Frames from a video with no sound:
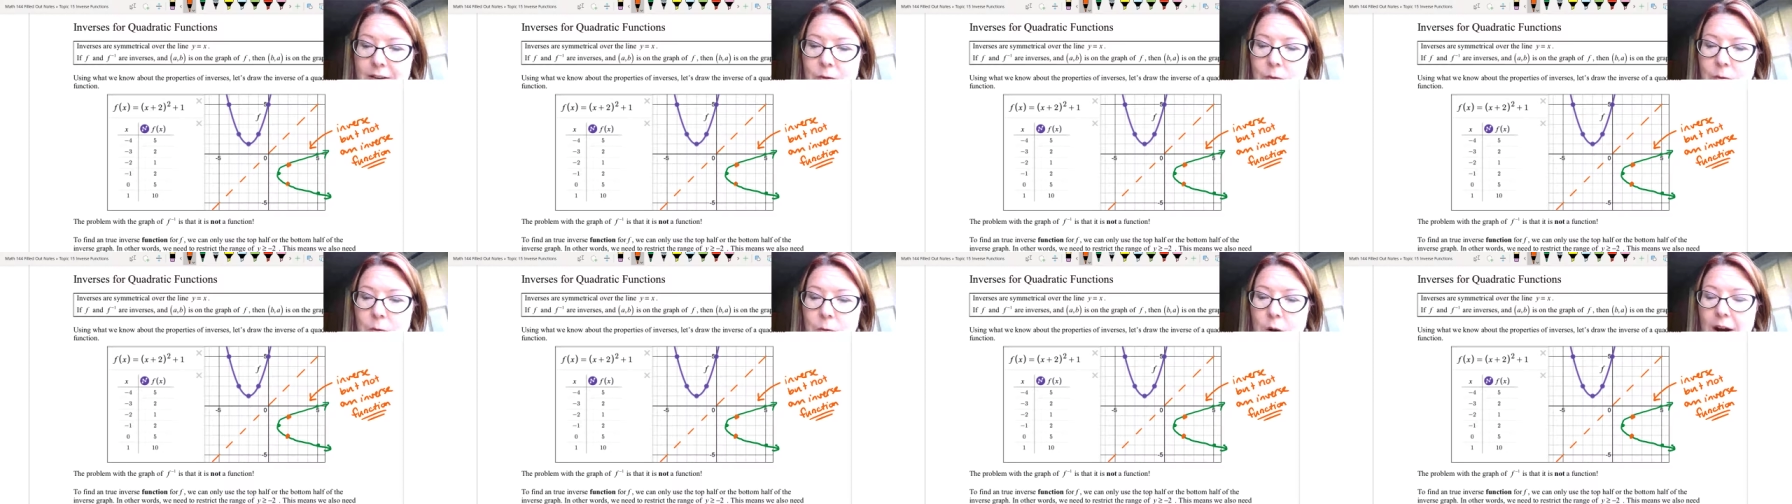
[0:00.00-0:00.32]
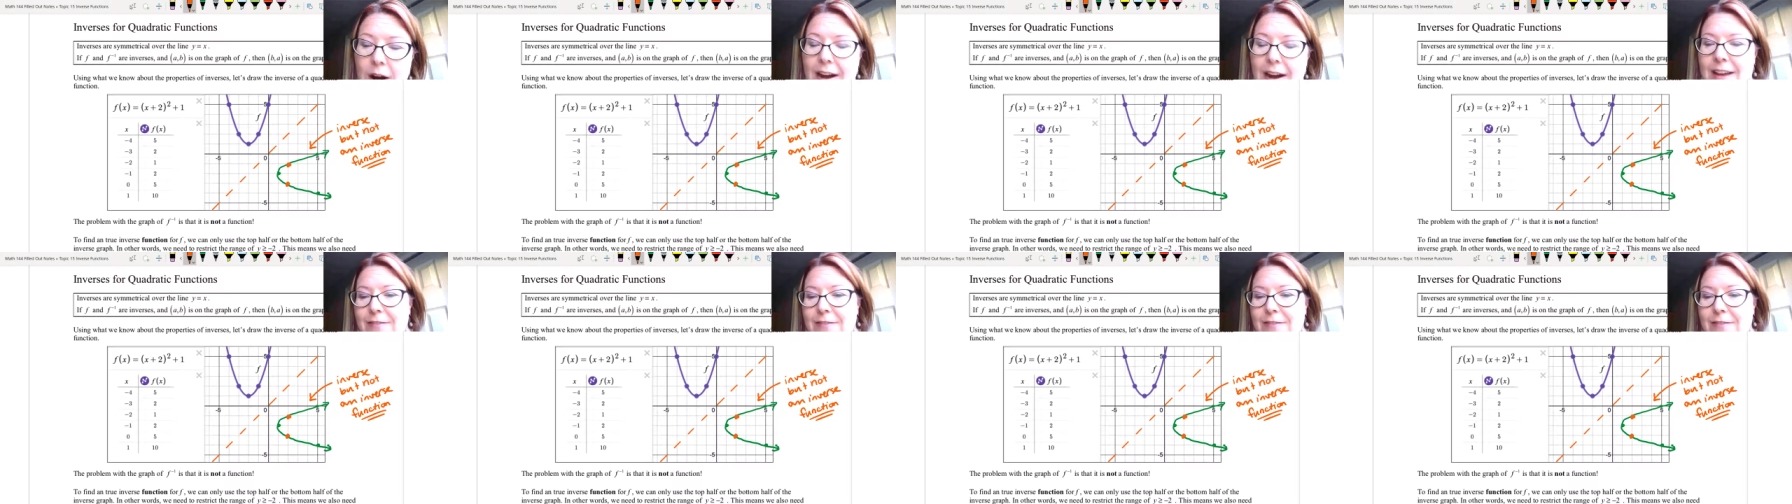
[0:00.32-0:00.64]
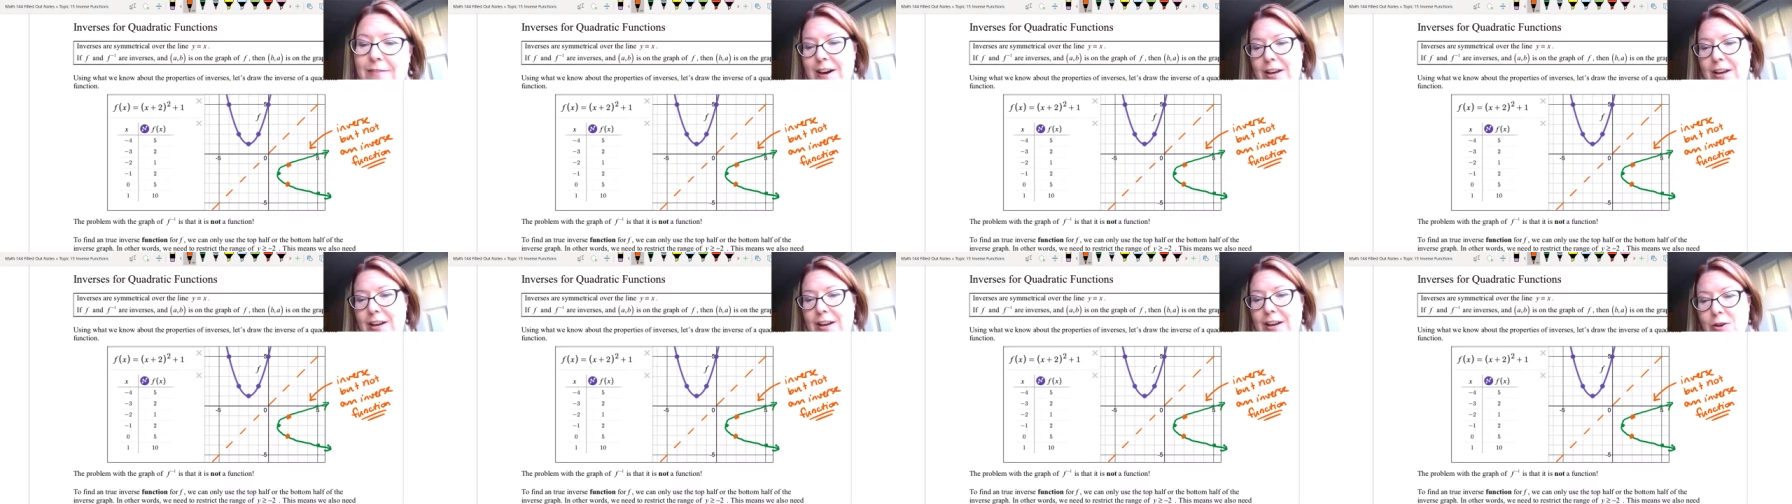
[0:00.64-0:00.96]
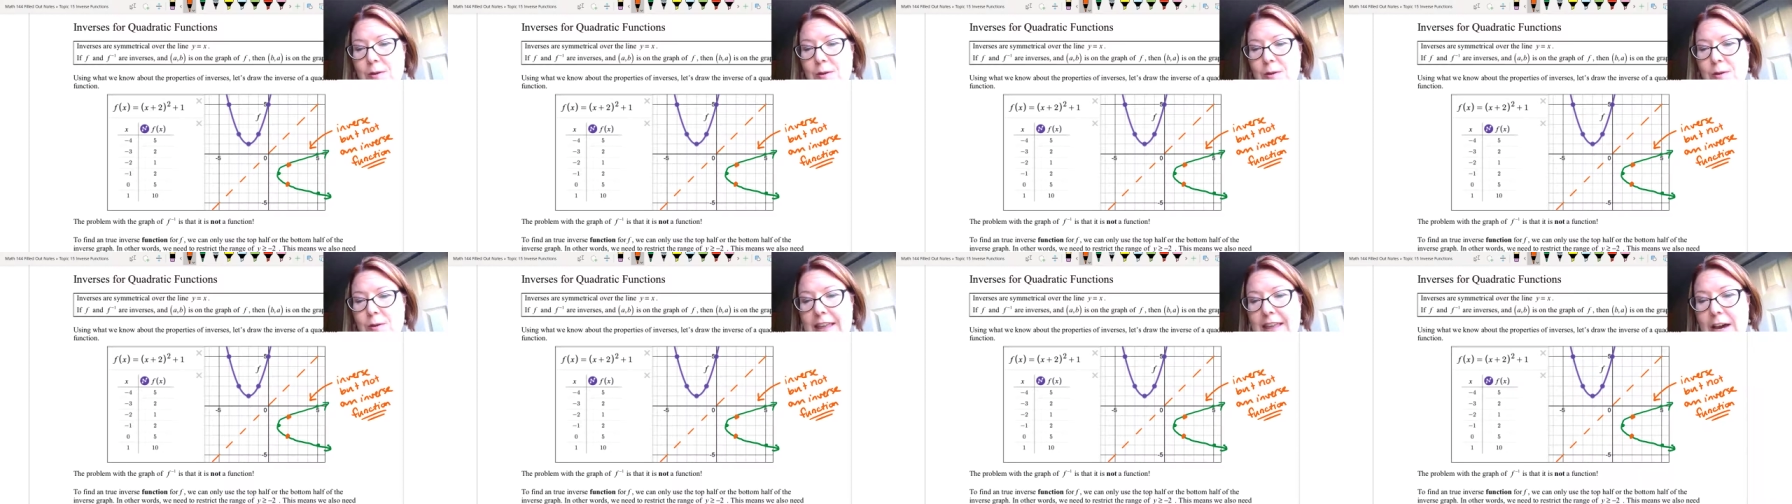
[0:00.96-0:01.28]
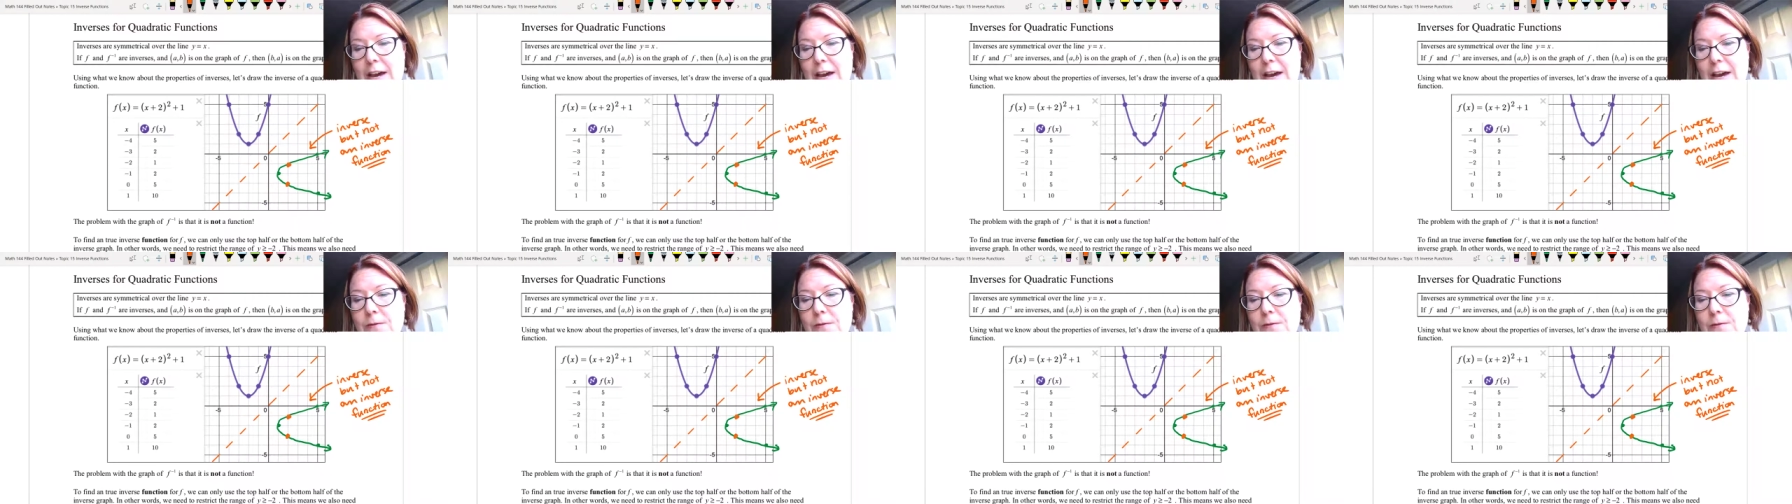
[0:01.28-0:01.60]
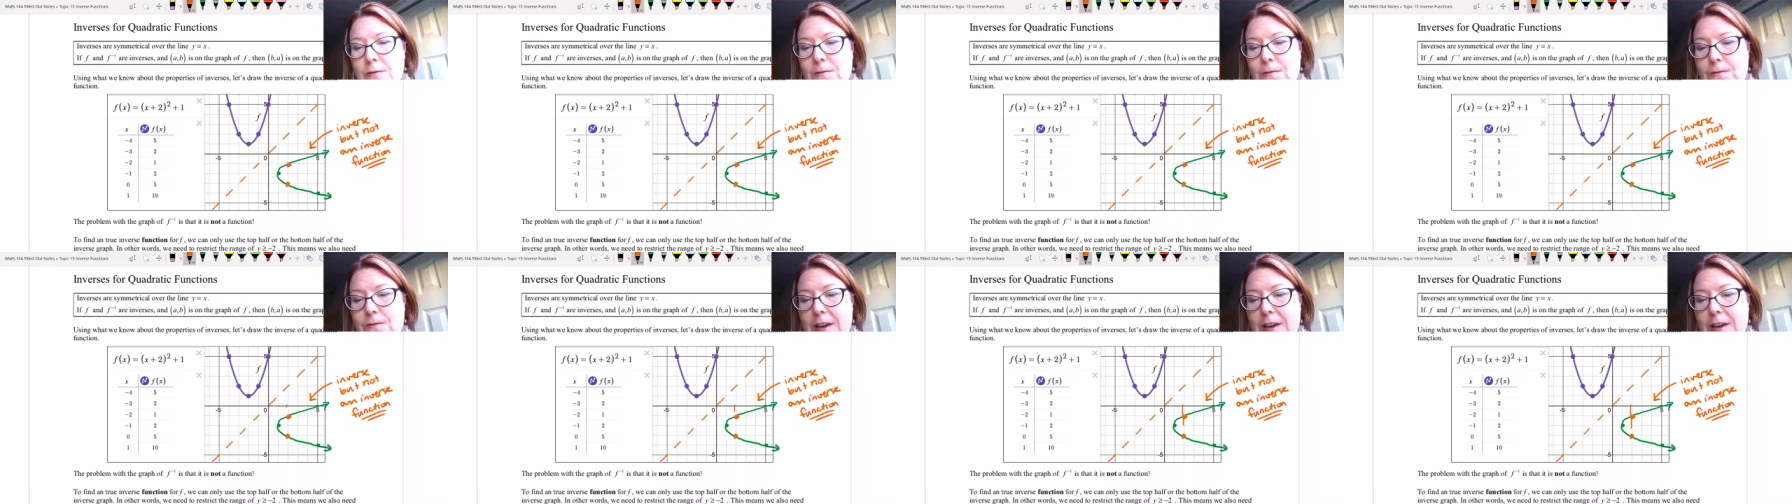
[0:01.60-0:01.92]
y value, and that would
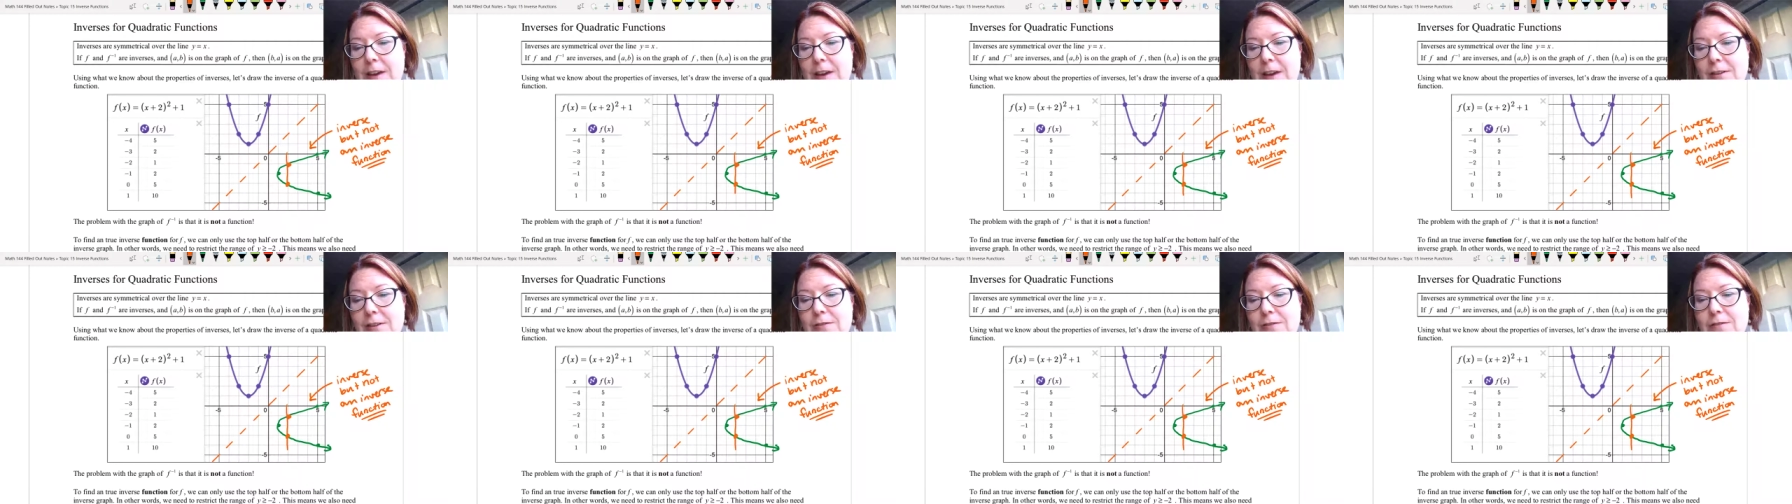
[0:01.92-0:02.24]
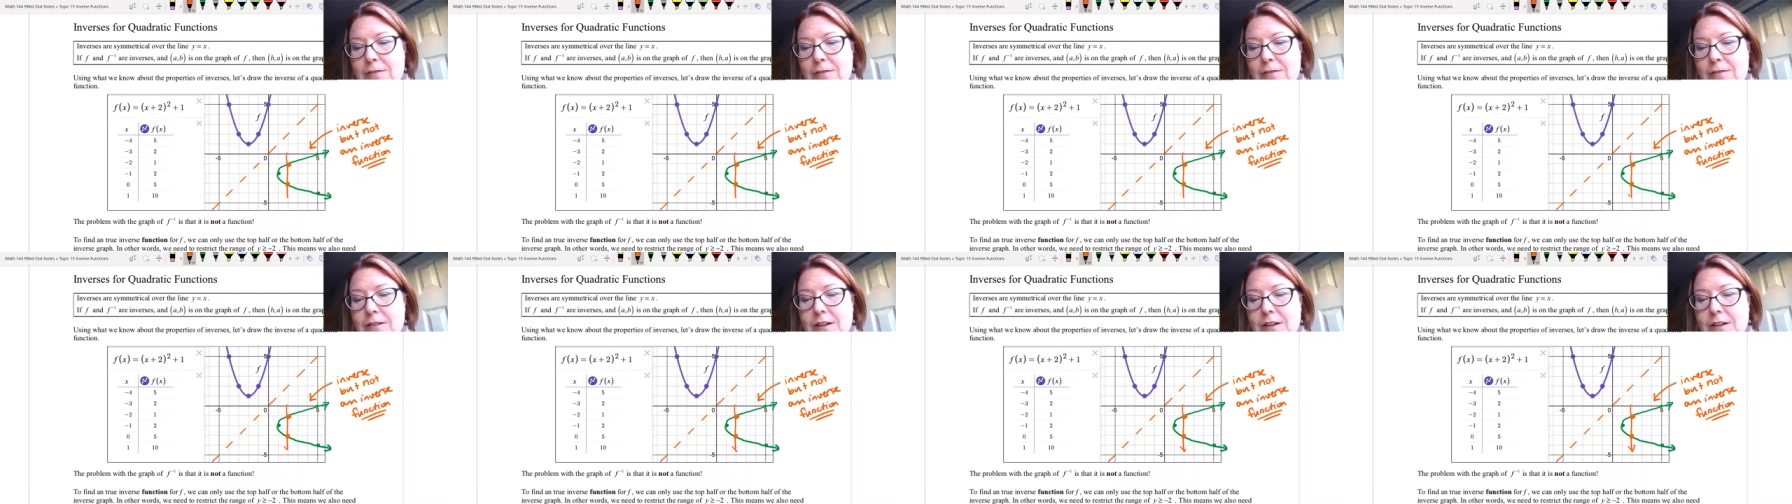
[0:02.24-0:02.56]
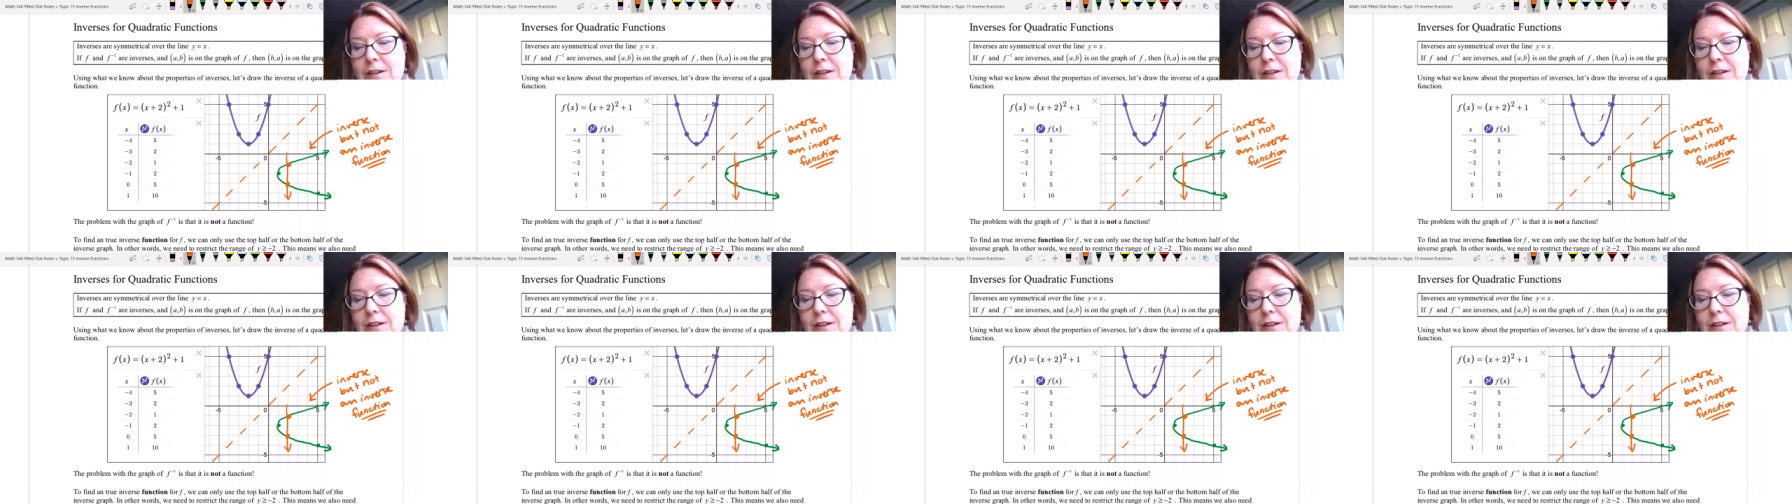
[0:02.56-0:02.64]
fail